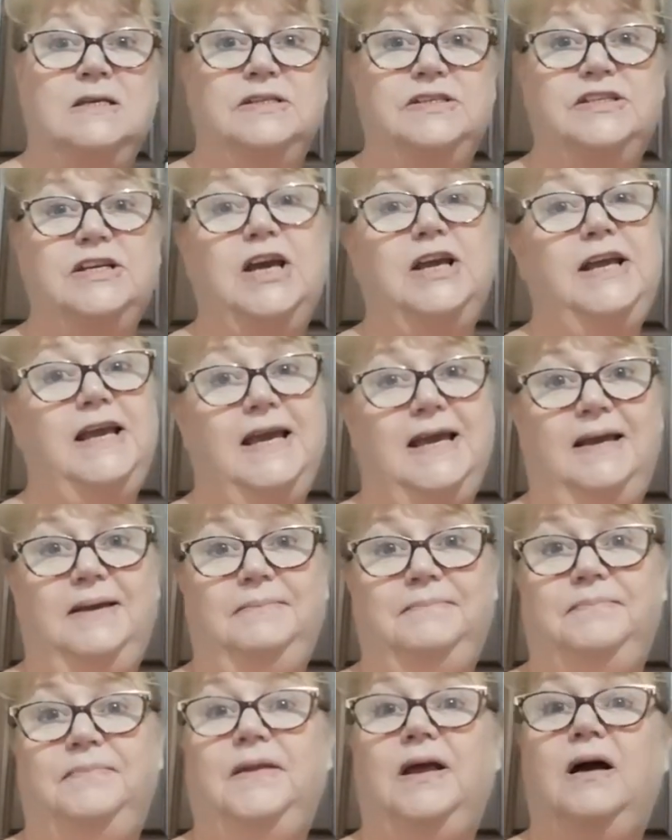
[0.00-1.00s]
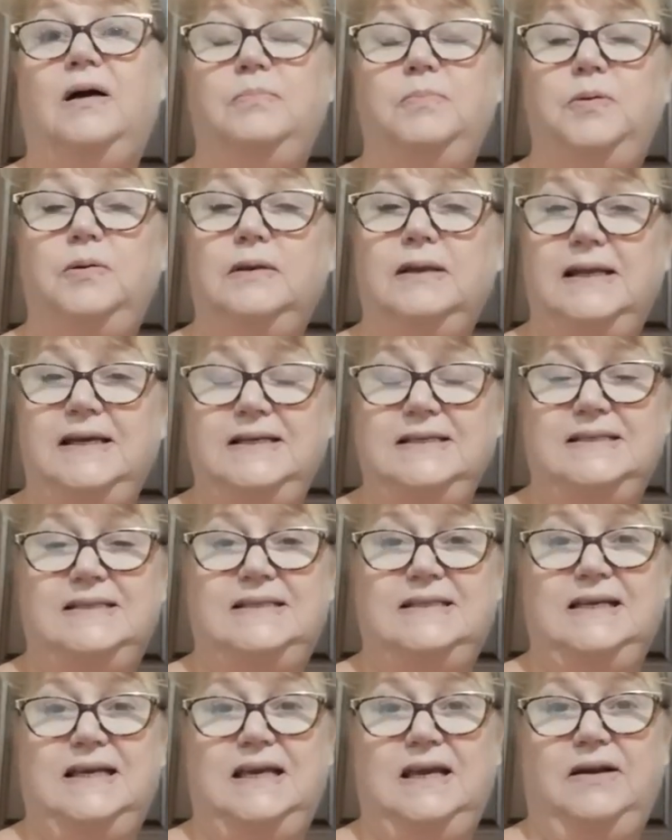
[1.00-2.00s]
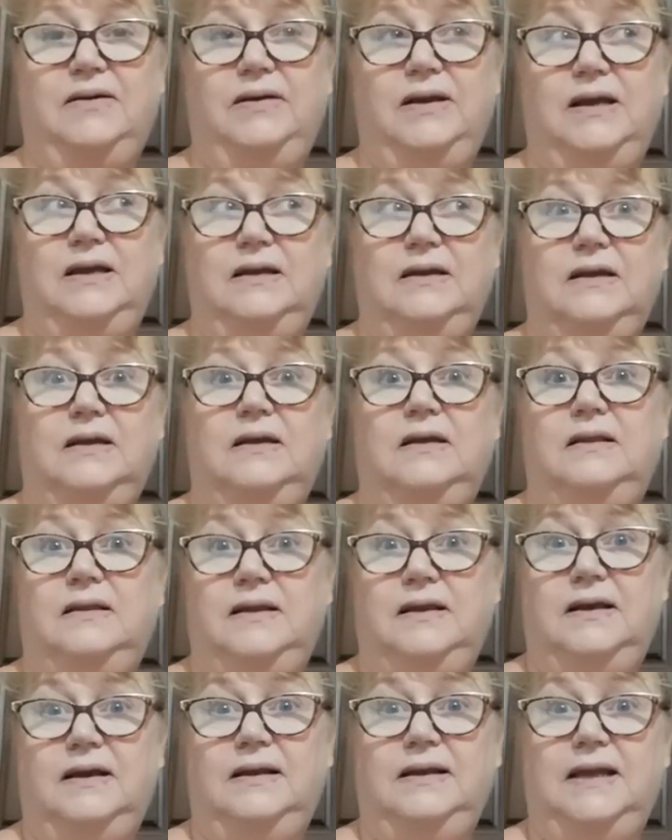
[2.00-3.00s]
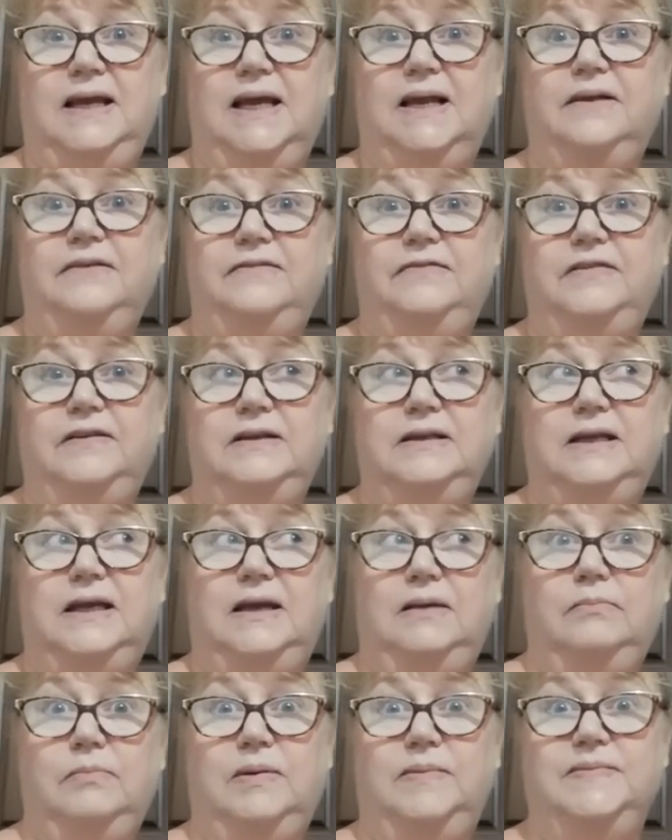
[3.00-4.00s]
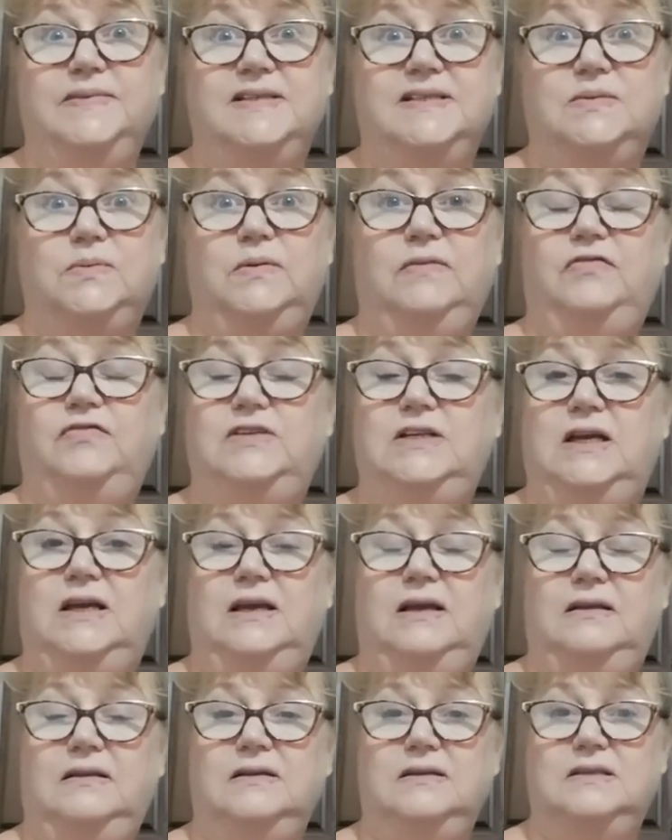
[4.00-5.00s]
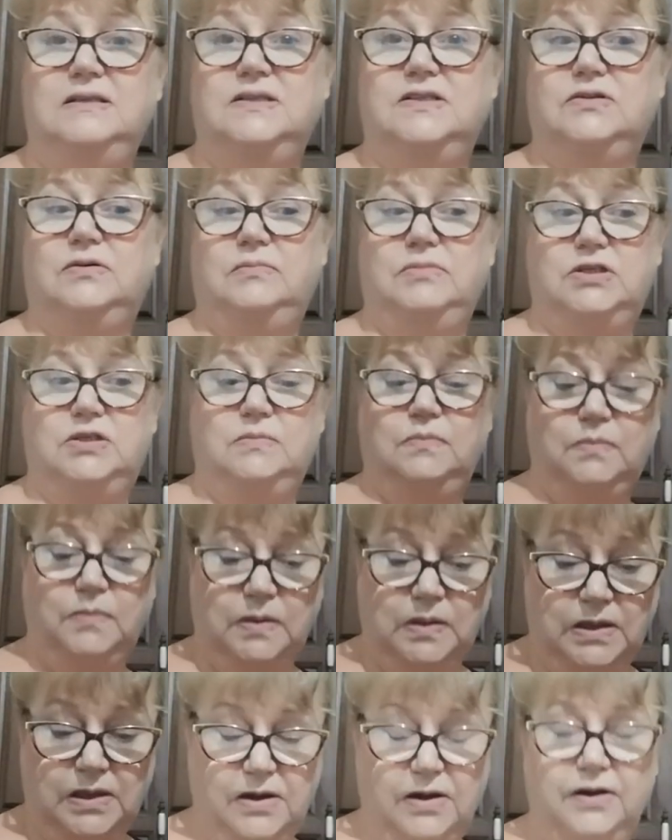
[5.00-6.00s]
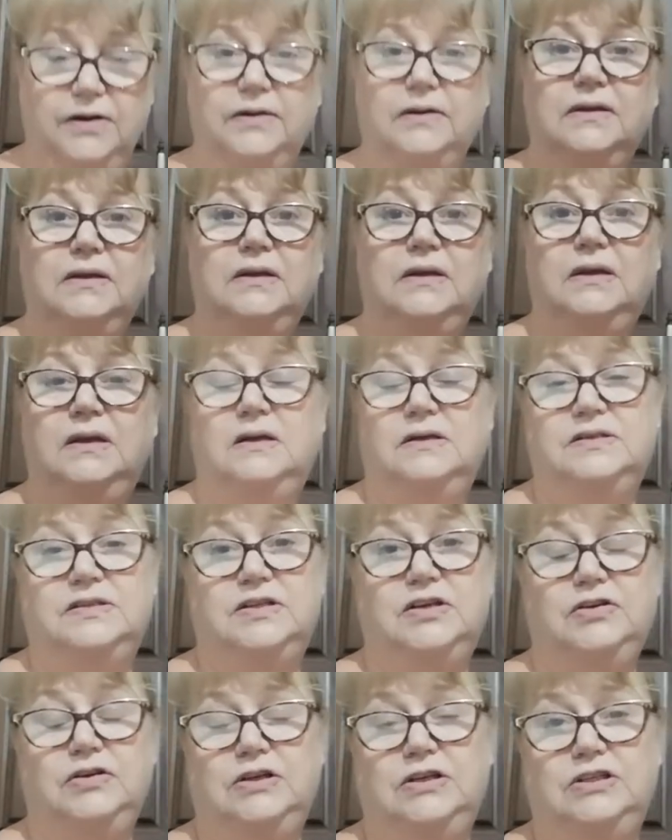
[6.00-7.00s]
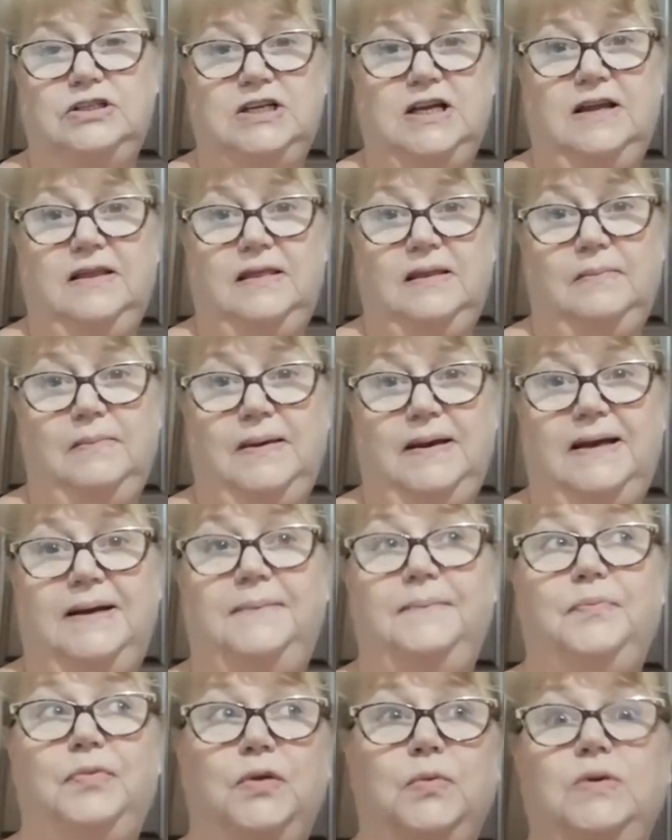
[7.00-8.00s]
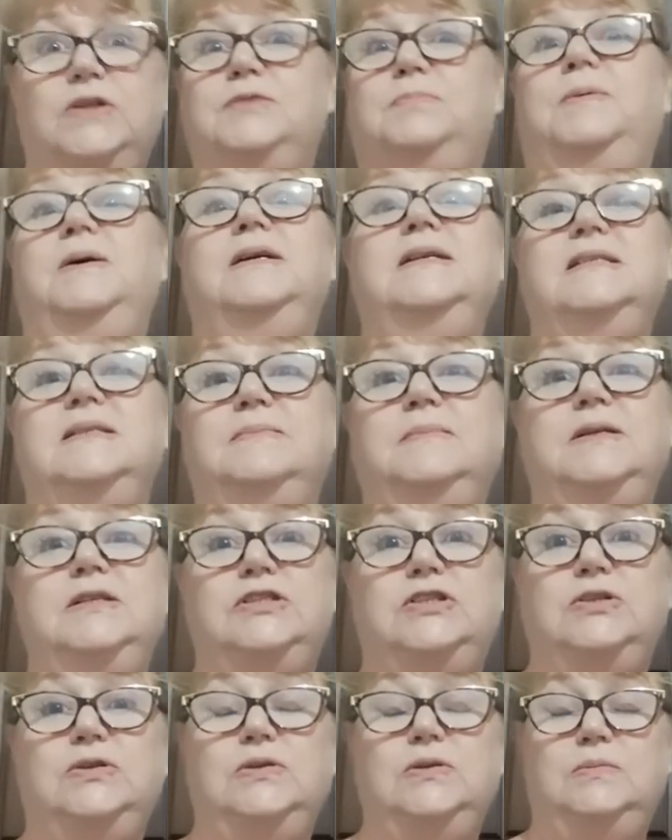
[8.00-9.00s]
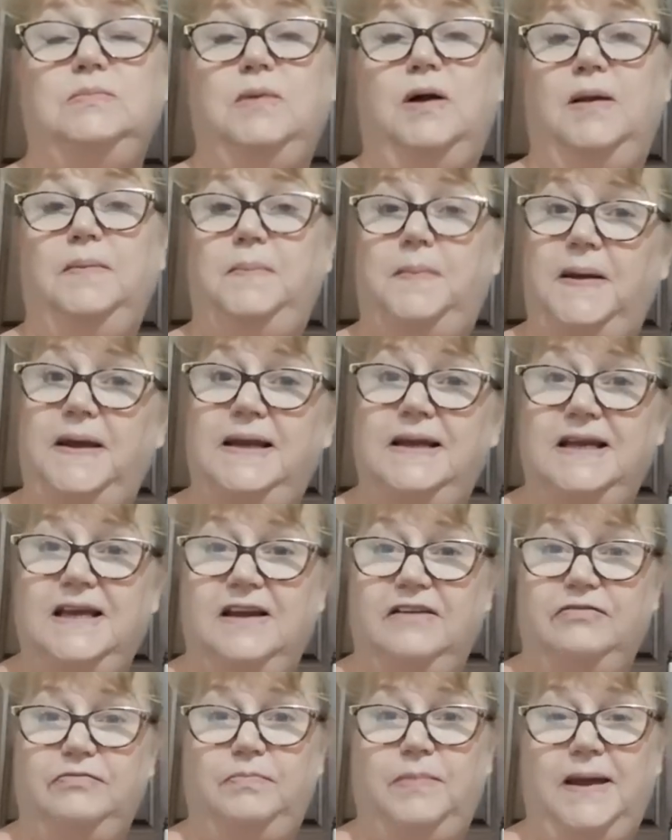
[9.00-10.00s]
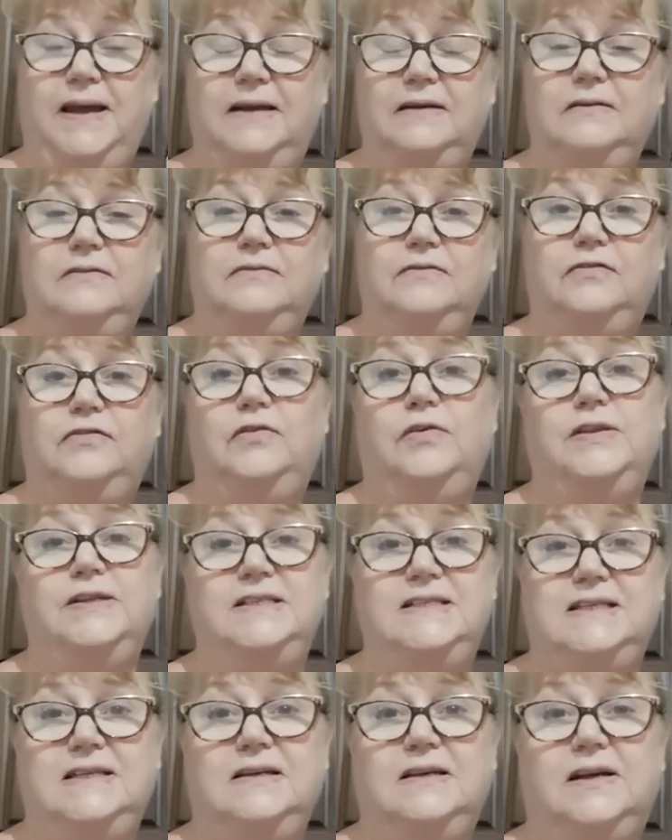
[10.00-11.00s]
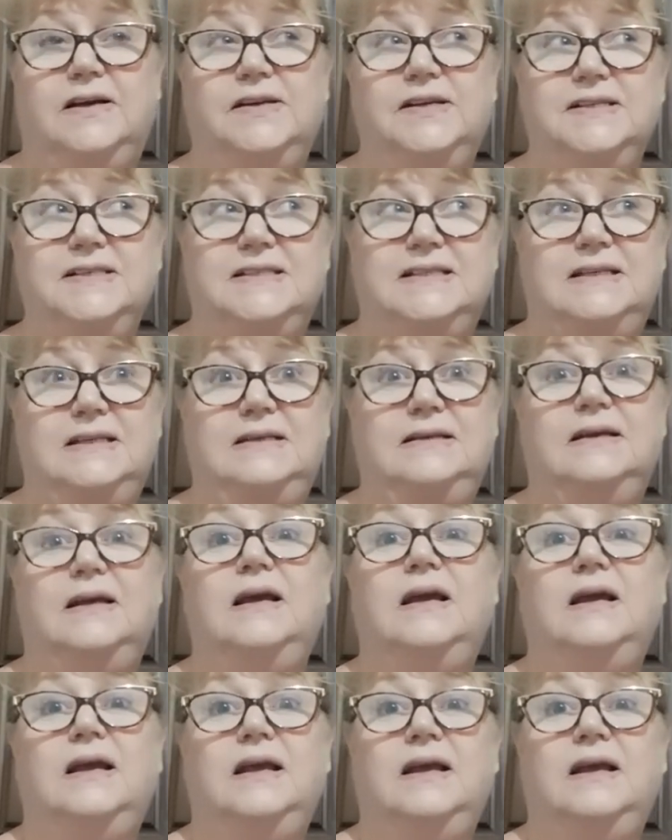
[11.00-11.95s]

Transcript: So yeah, I'll put links to Keri the Yarny Elephant and Mama Swift in the description below, so you can check them out. Which brings me to my PDF pattern for the Tea Cozy,